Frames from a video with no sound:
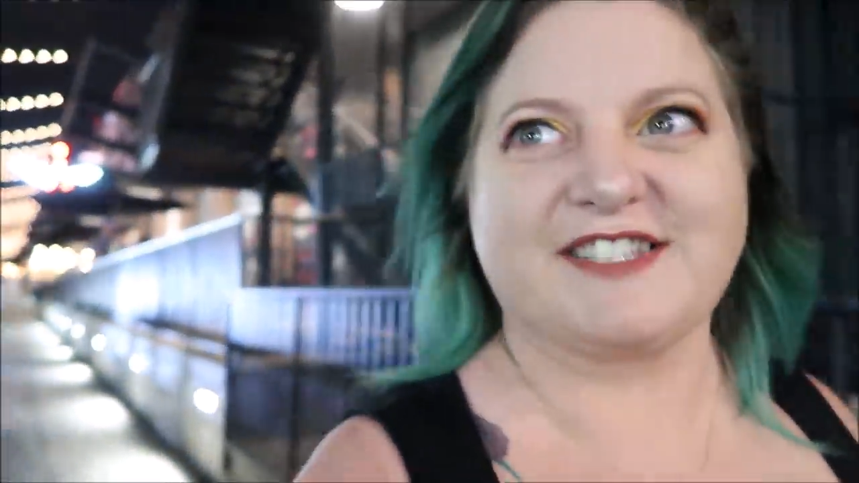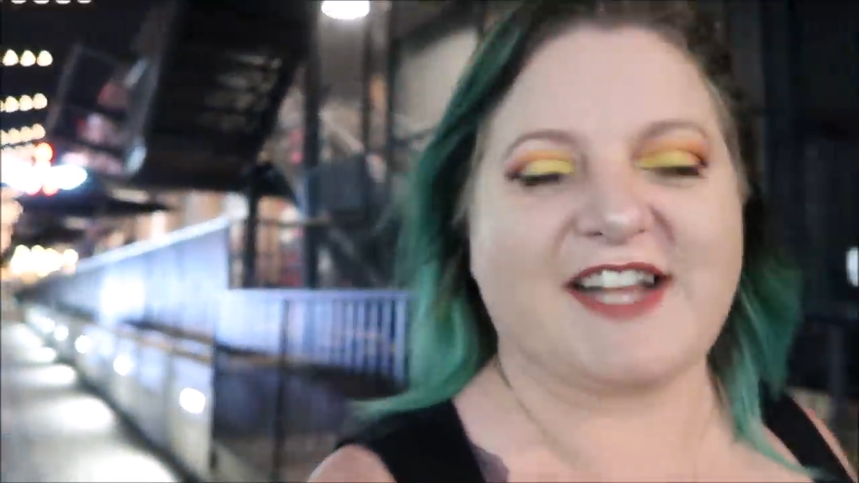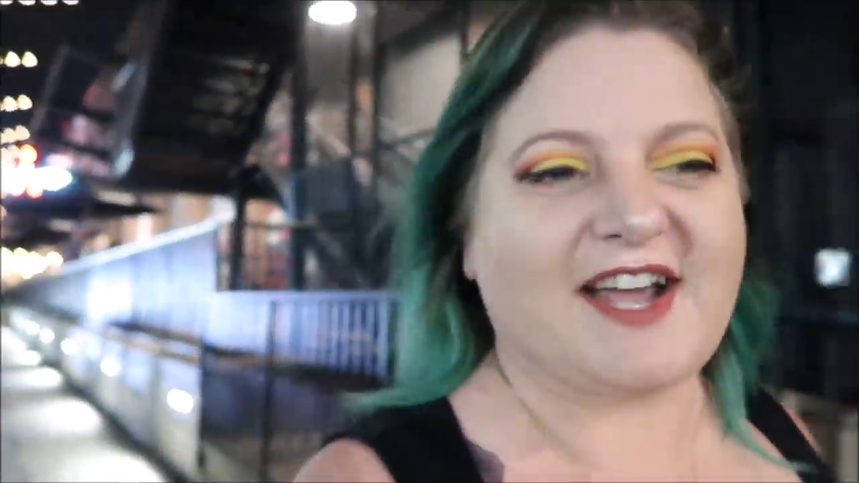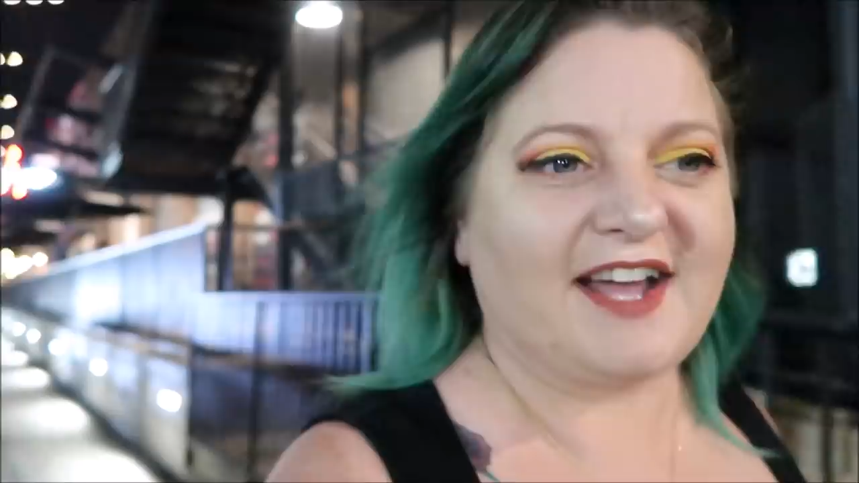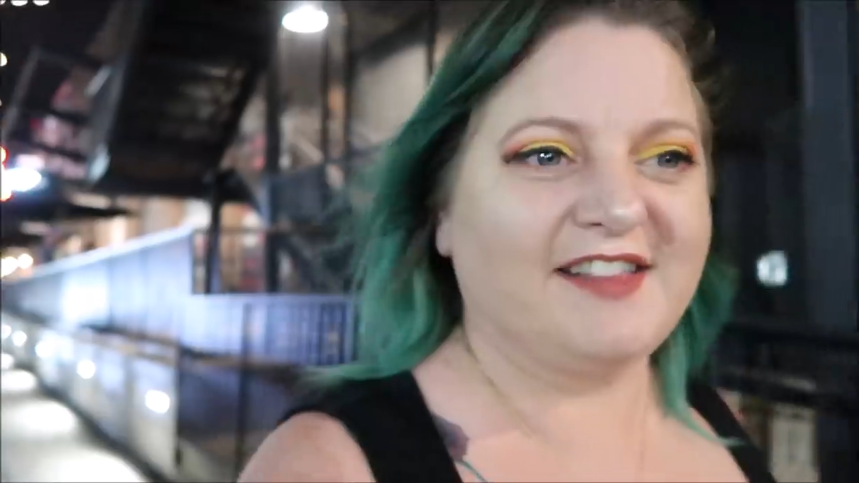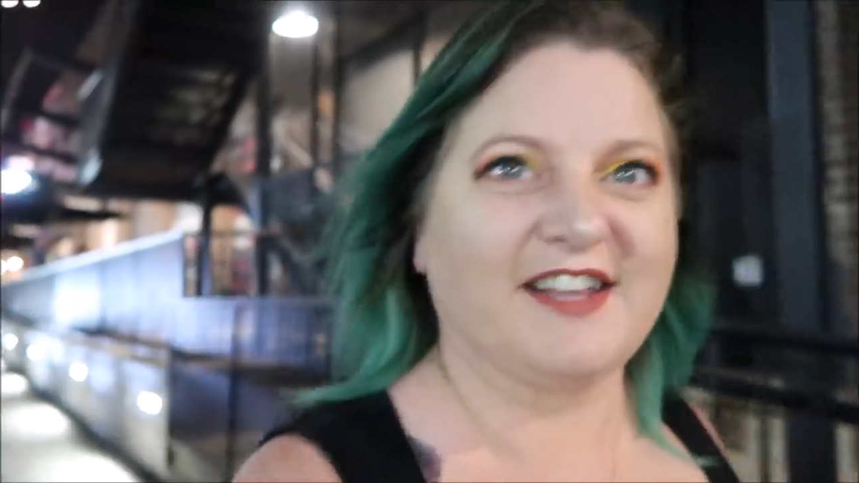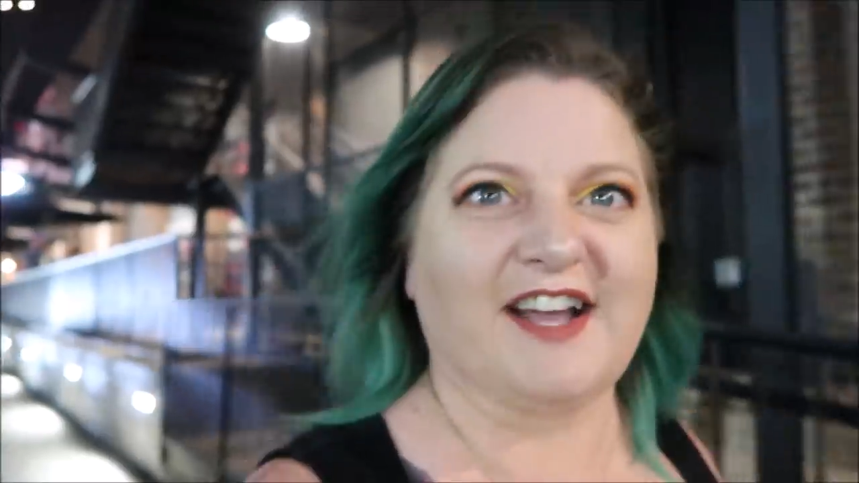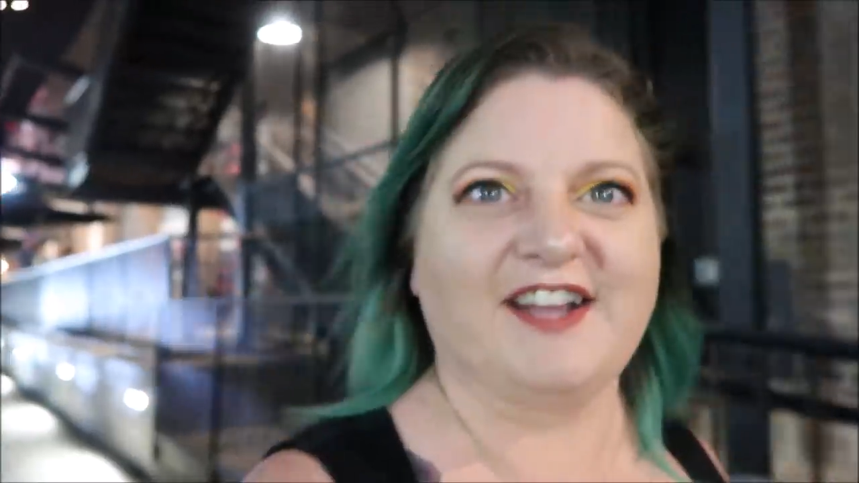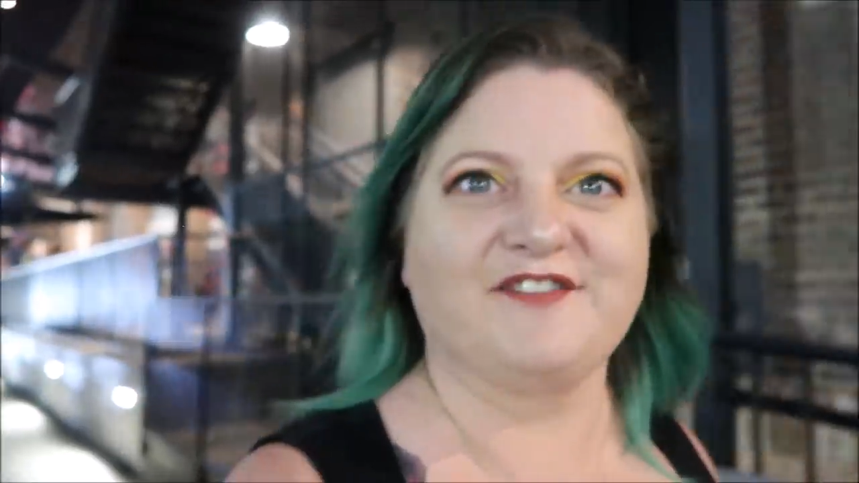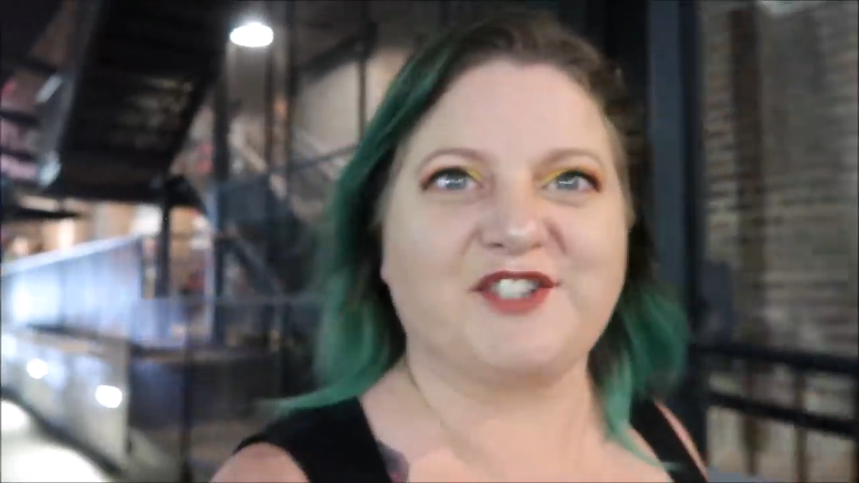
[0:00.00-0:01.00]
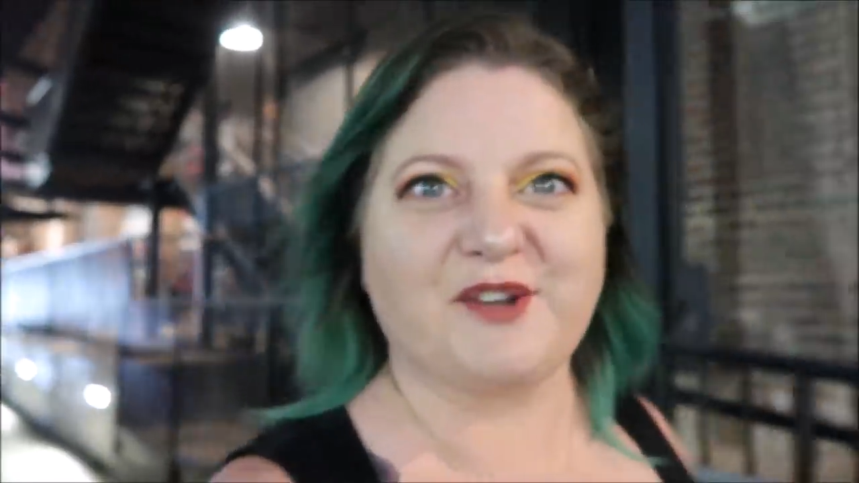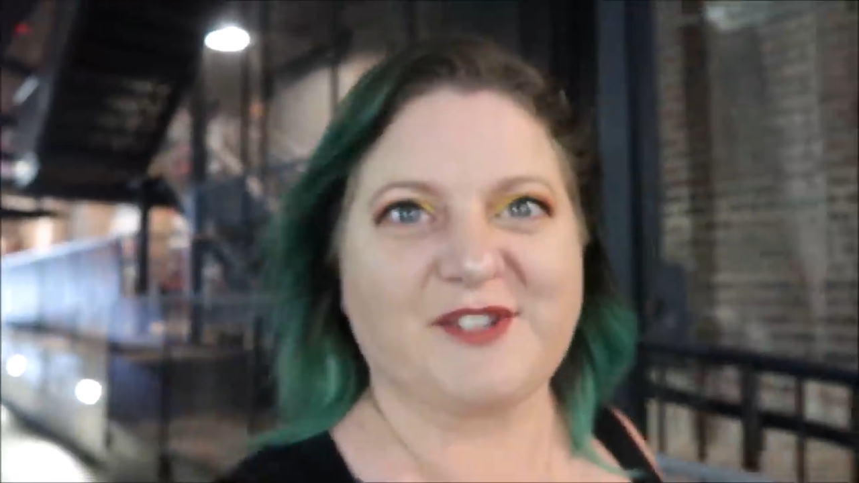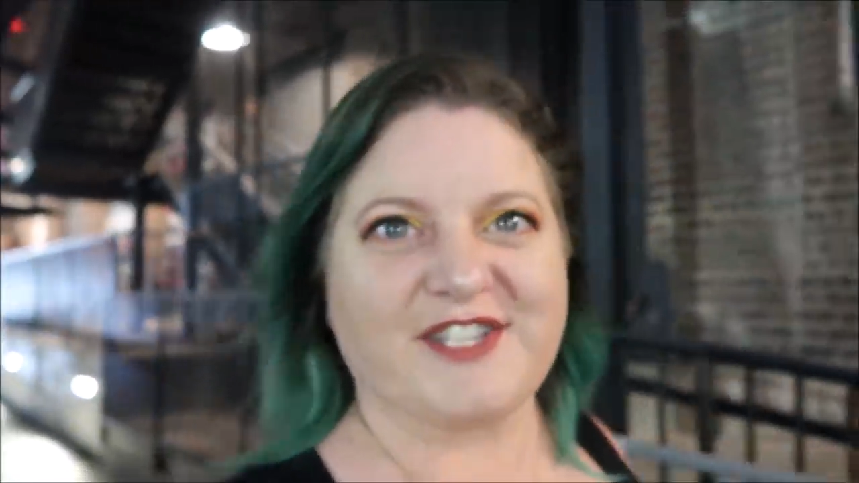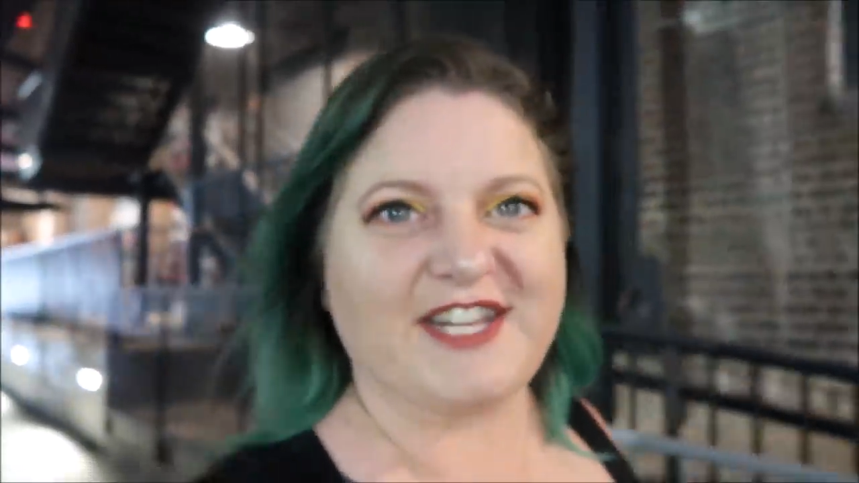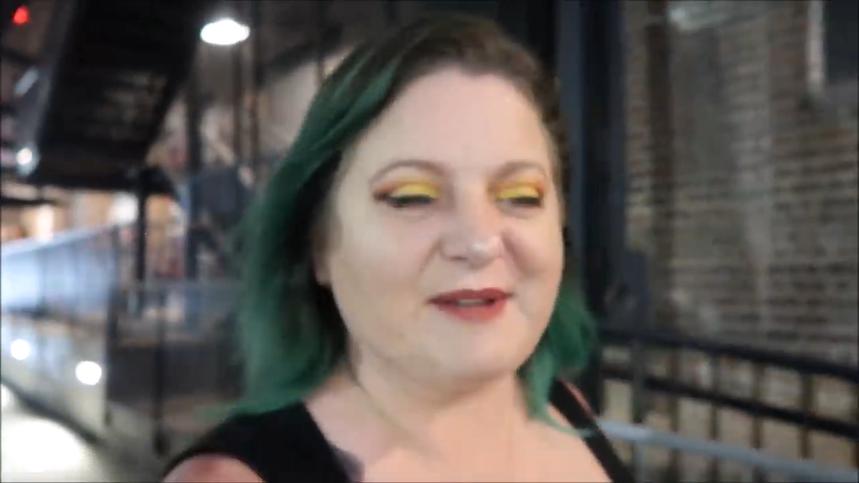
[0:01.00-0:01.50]
dad and the kind of
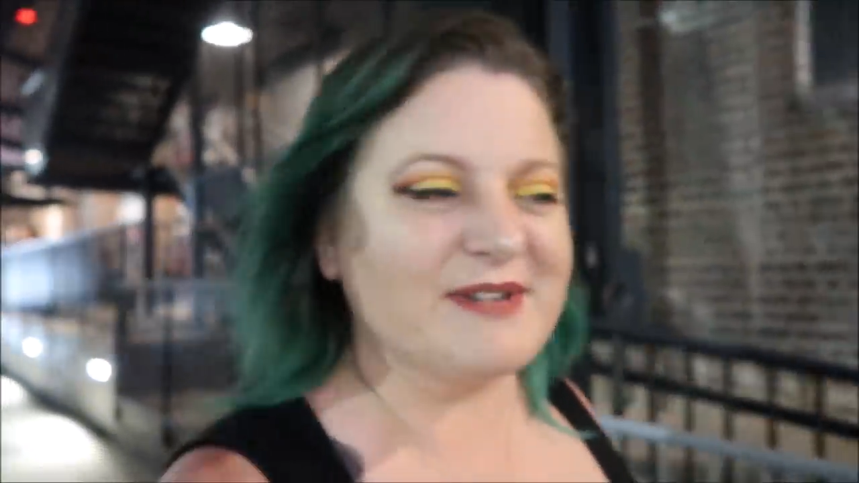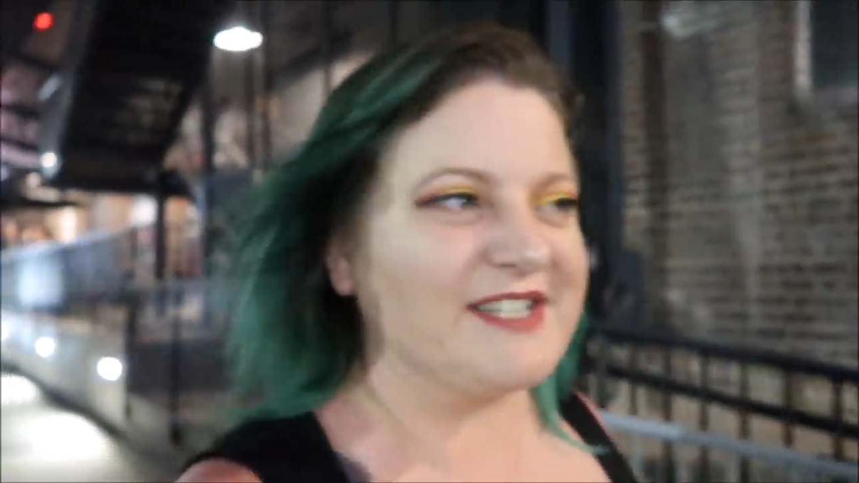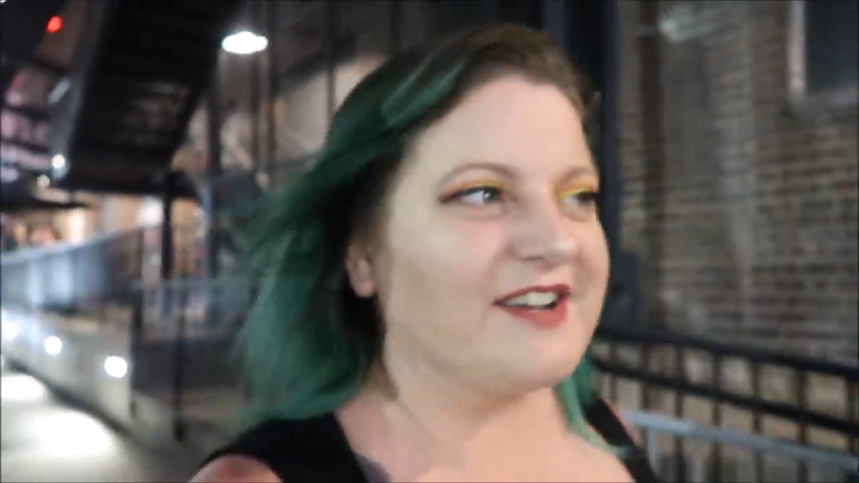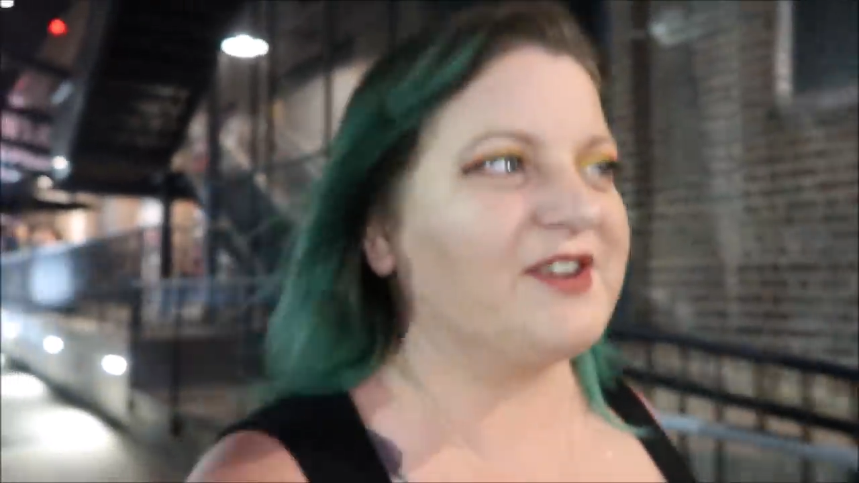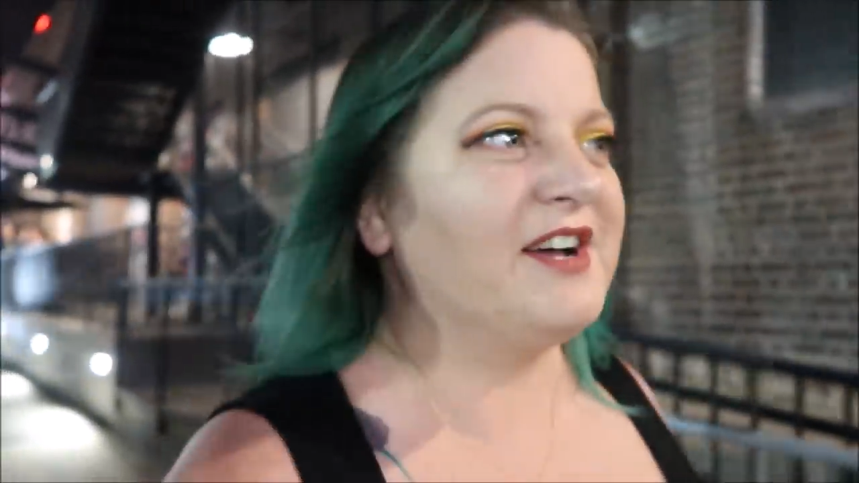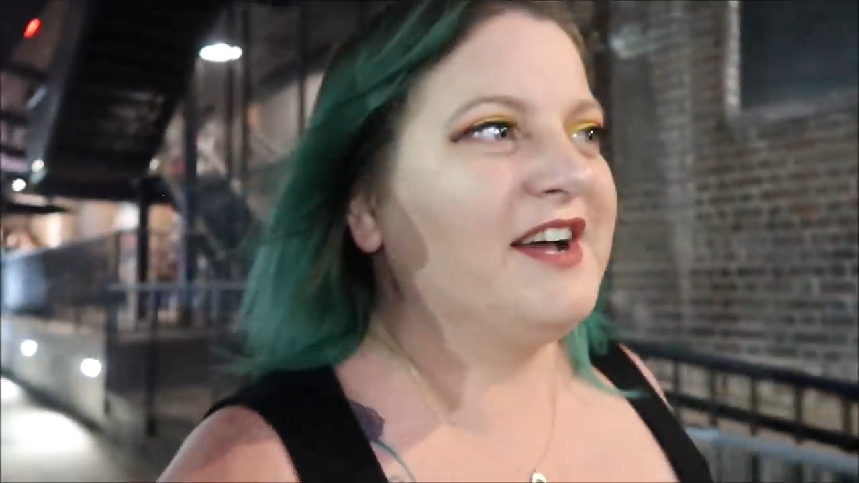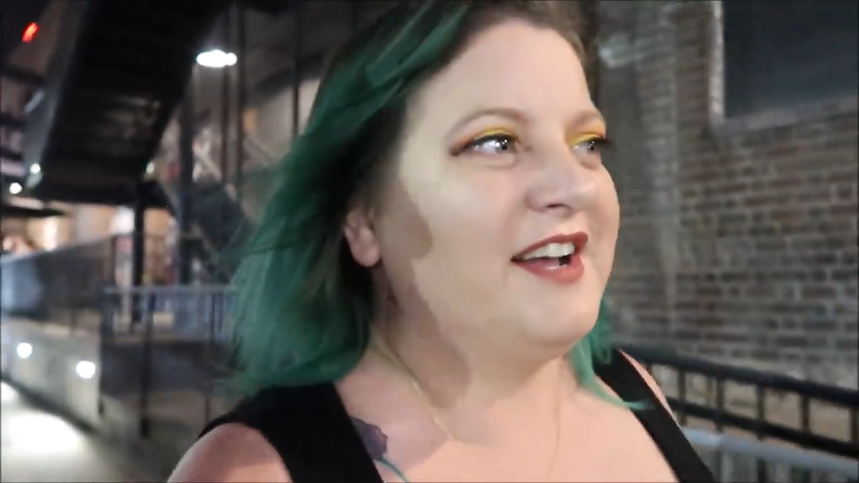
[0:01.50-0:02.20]
jokes that he would tell.